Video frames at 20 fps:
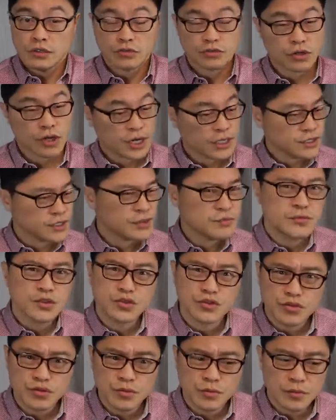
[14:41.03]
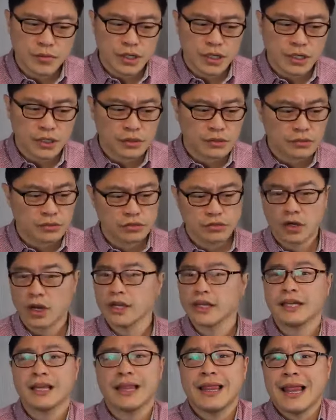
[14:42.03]
Try some Zumba.
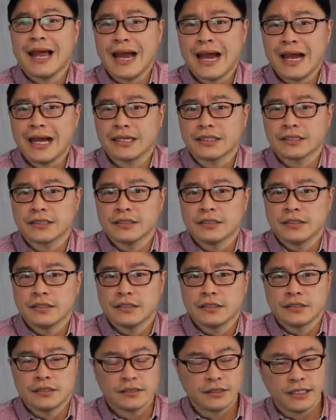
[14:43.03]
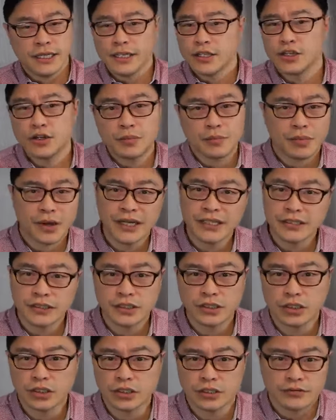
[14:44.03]
Try a class. Take your
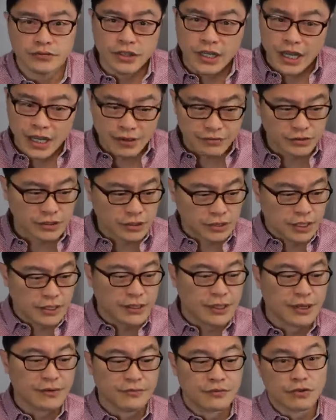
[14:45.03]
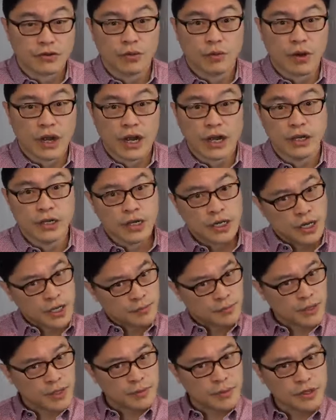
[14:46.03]
bicycle if you haven't done that for a while.
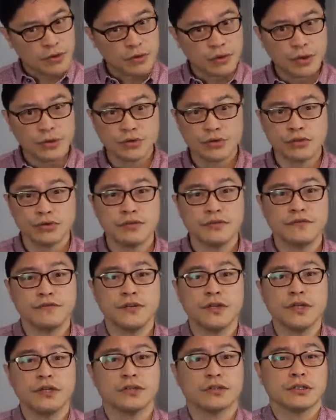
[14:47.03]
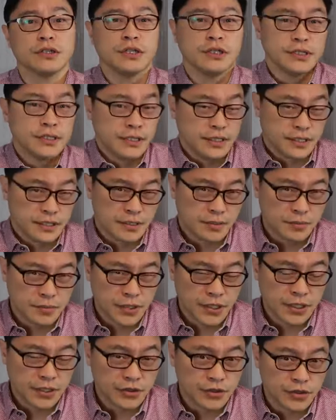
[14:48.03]
Maybe go out to a field. Take some
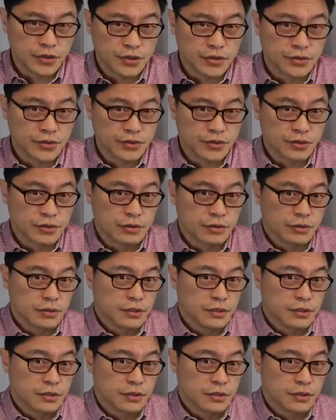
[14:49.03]
pictures.